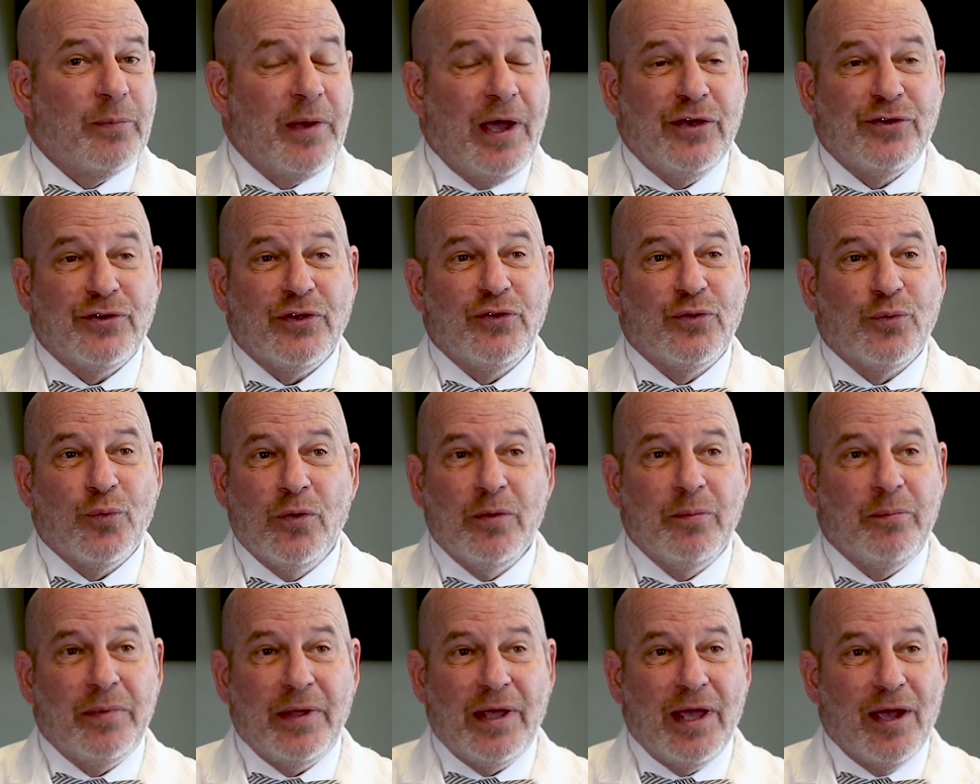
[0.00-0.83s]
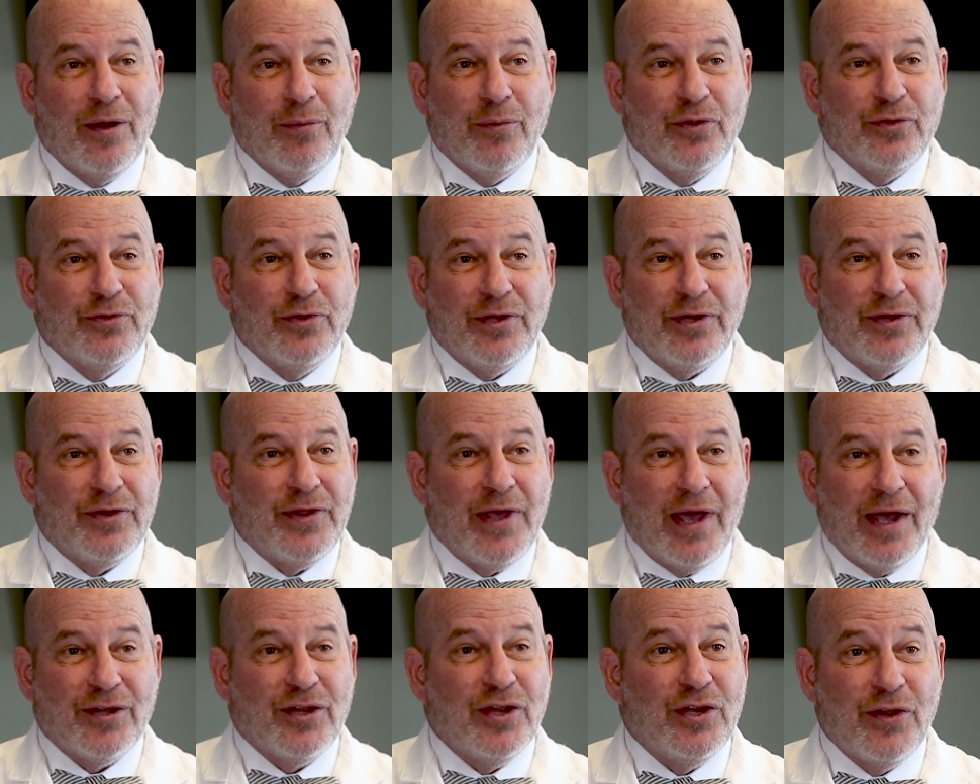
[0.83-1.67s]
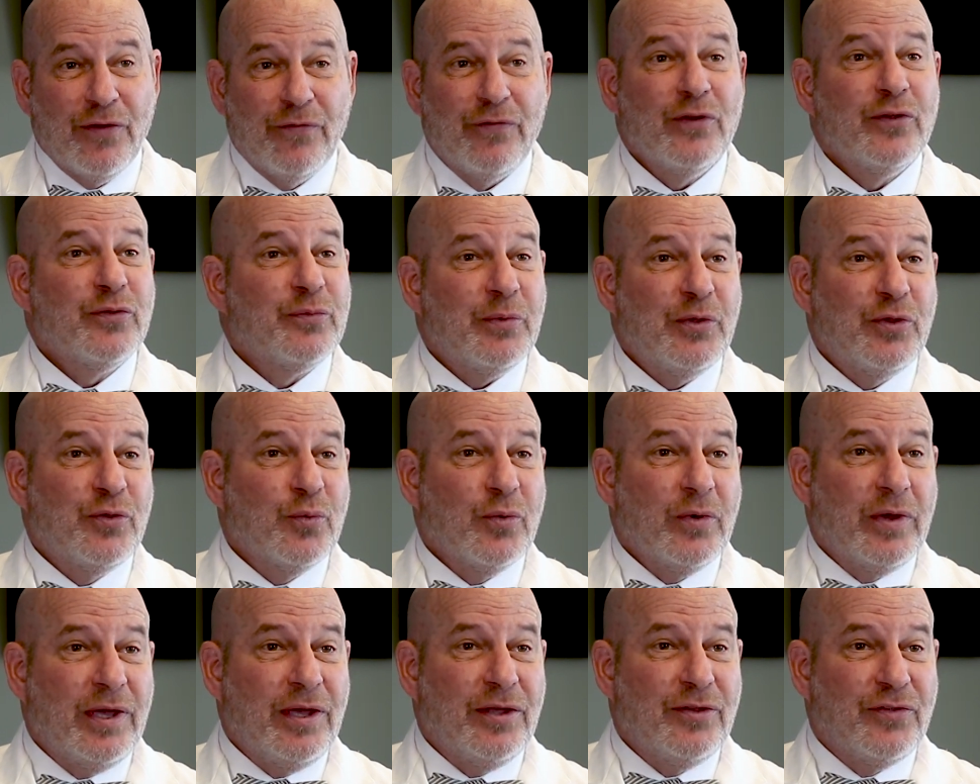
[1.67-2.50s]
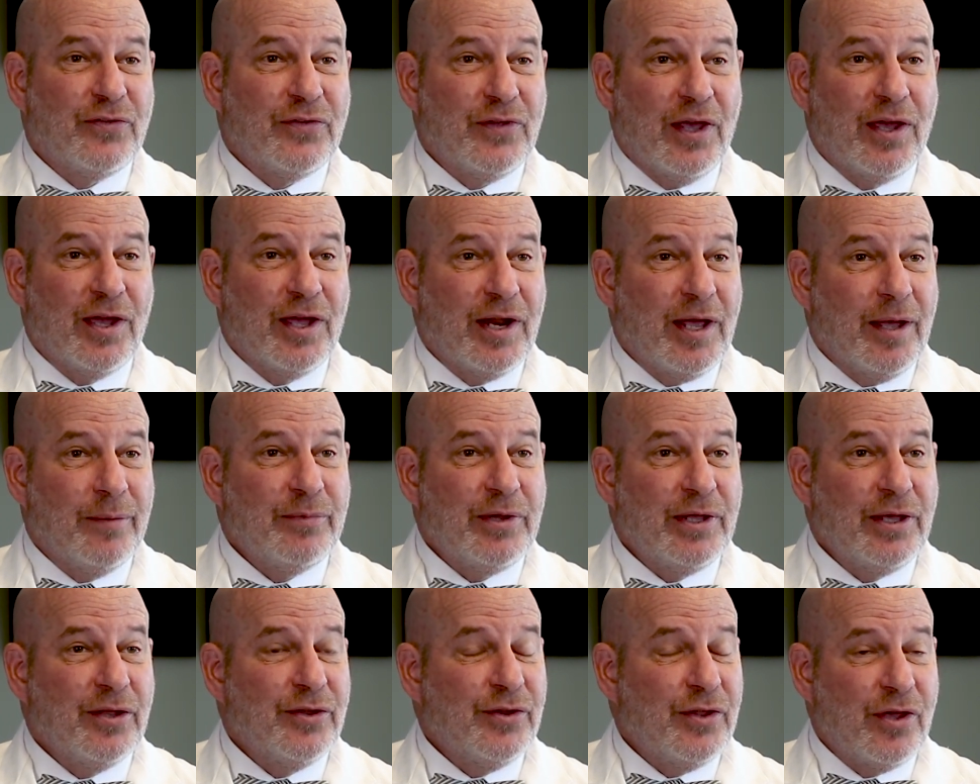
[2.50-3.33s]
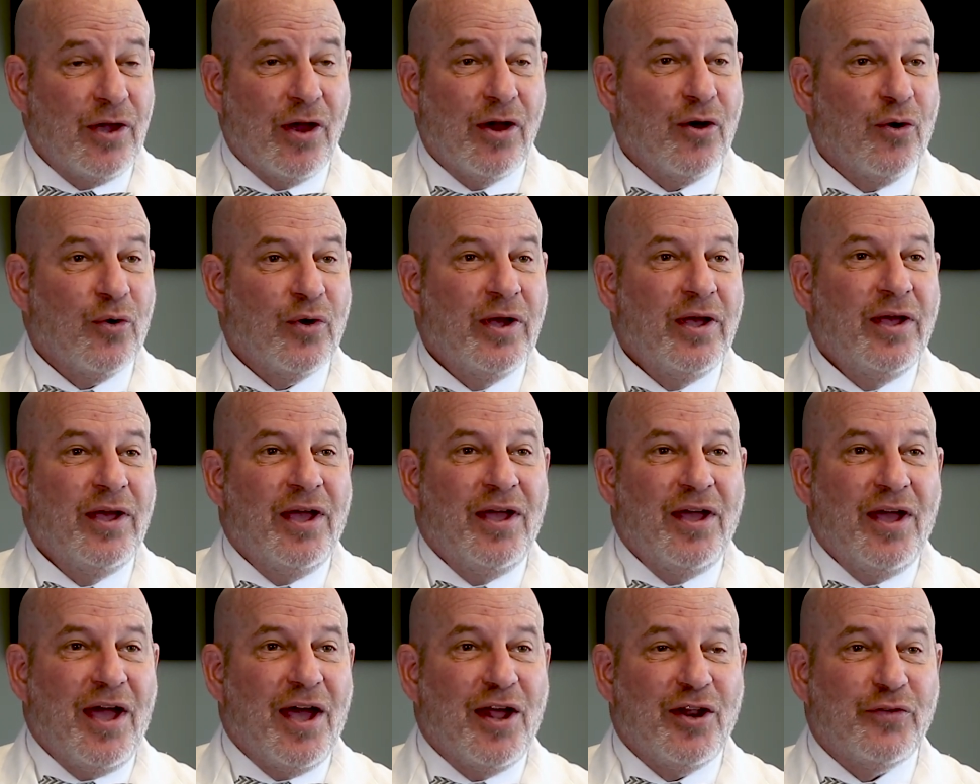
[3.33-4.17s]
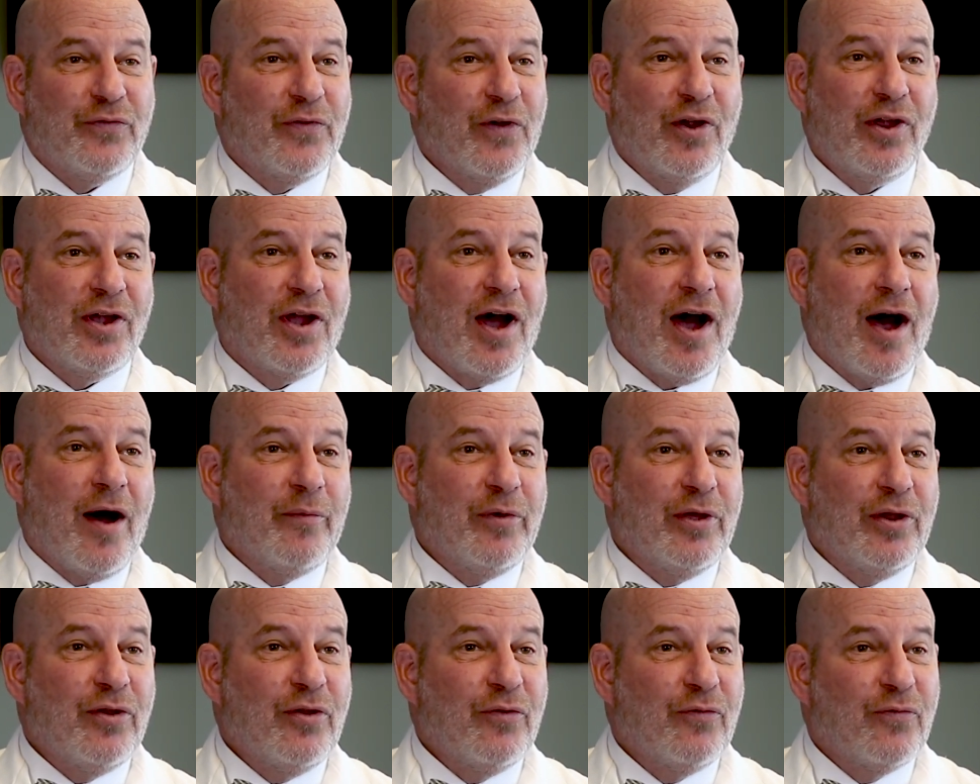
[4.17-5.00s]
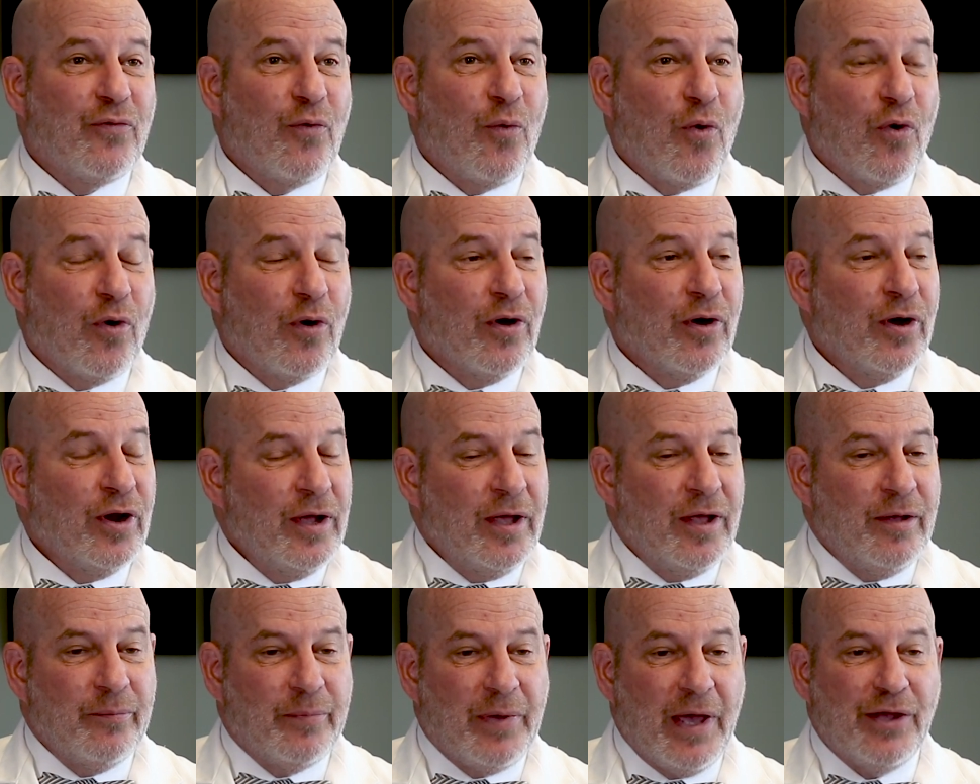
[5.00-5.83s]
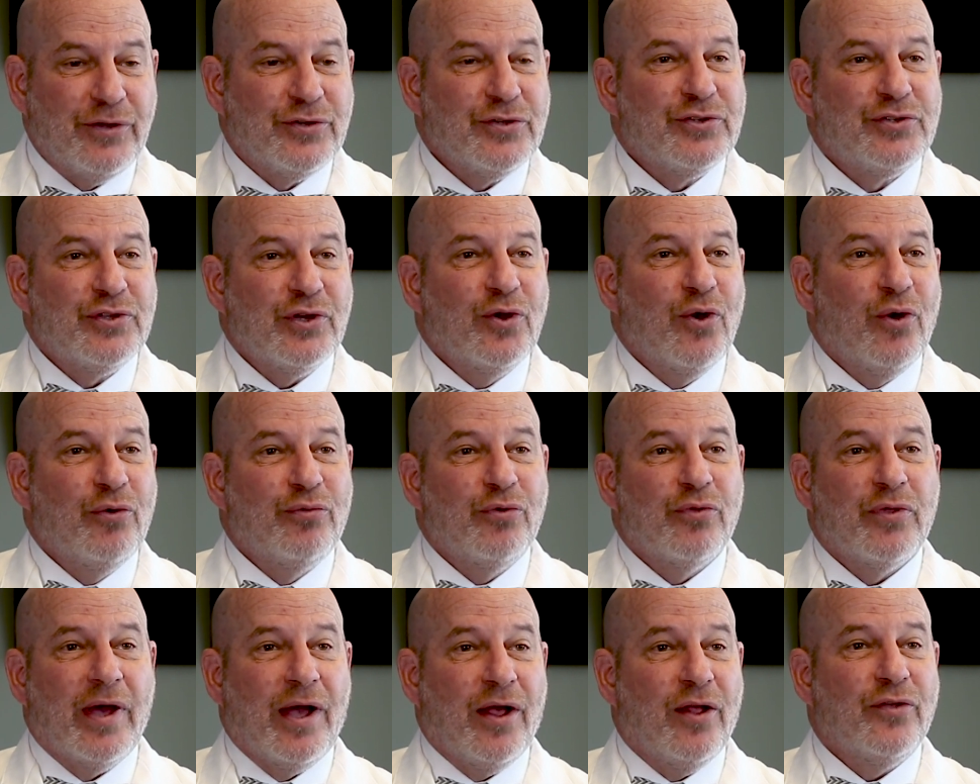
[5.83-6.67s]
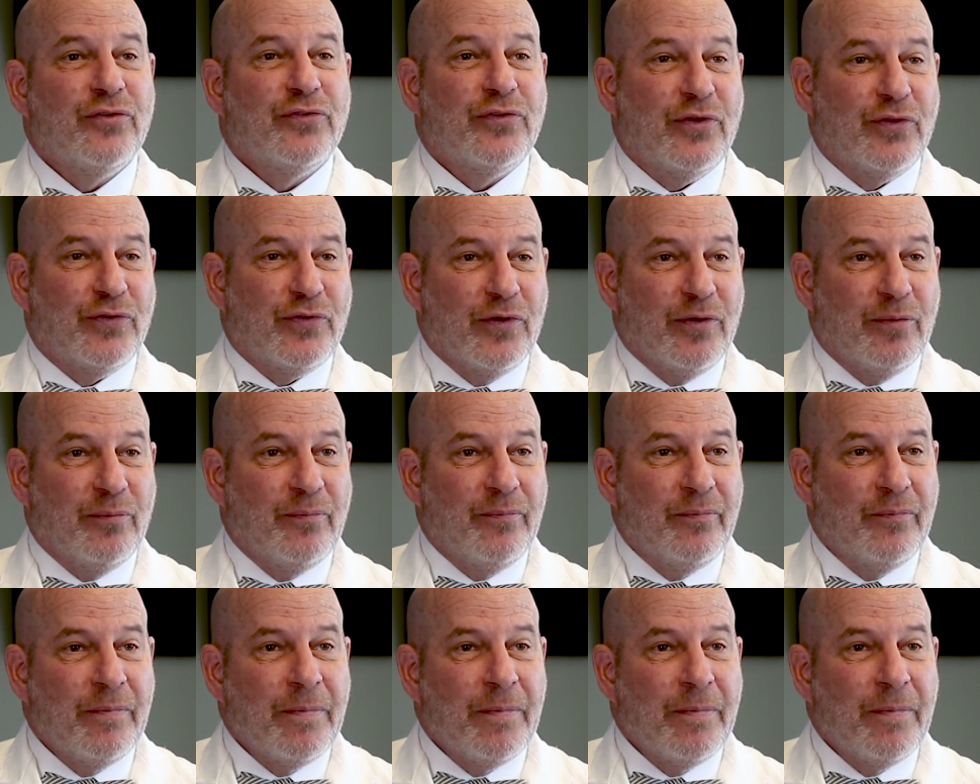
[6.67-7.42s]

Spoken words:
patients wouldn't be able to detect a difference between, seeing an MD and DO. And it's very common for patients to go through the health system